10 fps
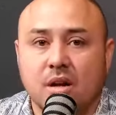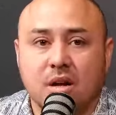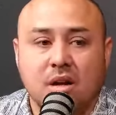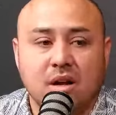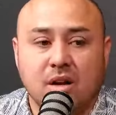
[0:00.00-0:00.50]

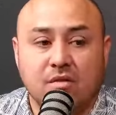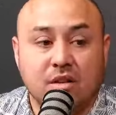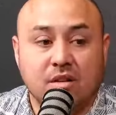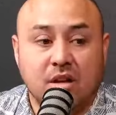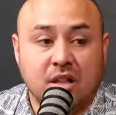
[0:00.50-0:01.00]

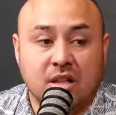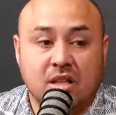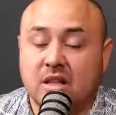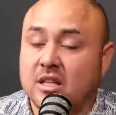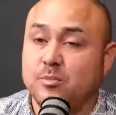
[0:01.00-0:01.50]
And then did
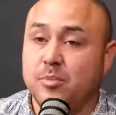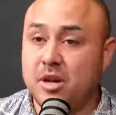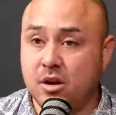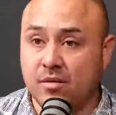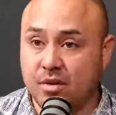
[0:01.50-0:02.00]
they speak
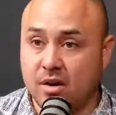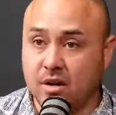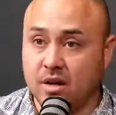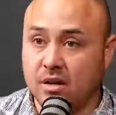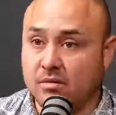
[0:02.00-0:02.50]

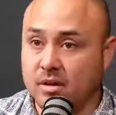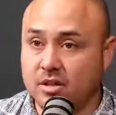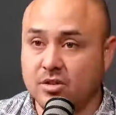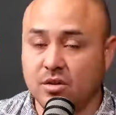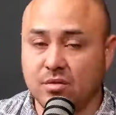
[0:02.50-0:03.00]
confidently and
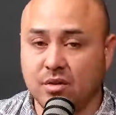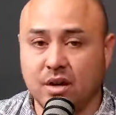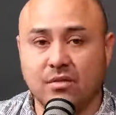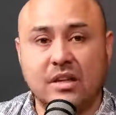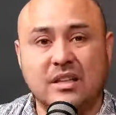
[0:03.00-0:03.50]
assertively? And if
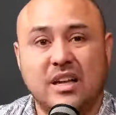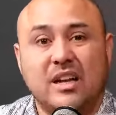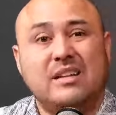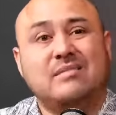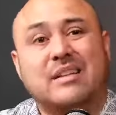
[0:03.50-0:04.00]
they
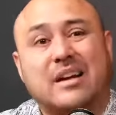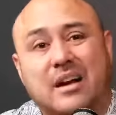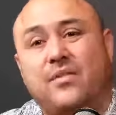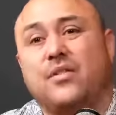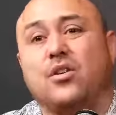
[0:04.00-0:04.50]
did, I
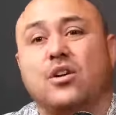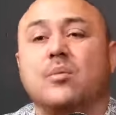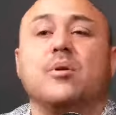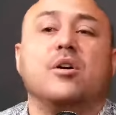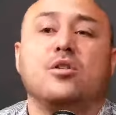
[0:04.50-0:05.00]
feel good
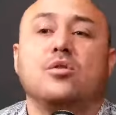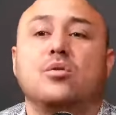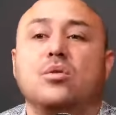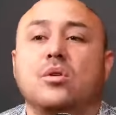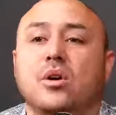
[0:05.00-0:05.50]
about you
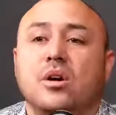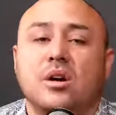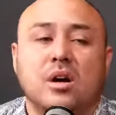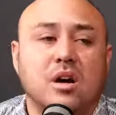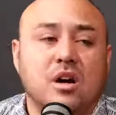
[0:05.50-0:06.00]

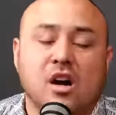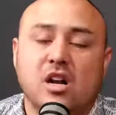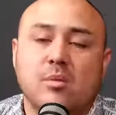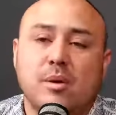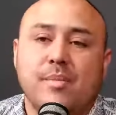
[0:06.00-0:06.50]
cutting
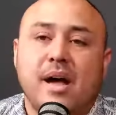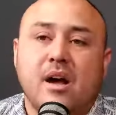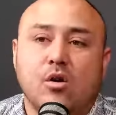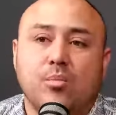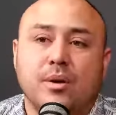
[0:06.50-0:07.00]
my back
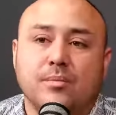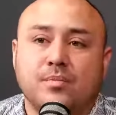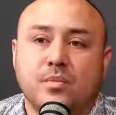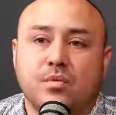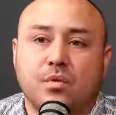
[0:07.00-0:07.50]
open
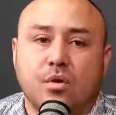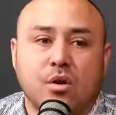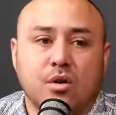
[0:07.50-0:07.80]
for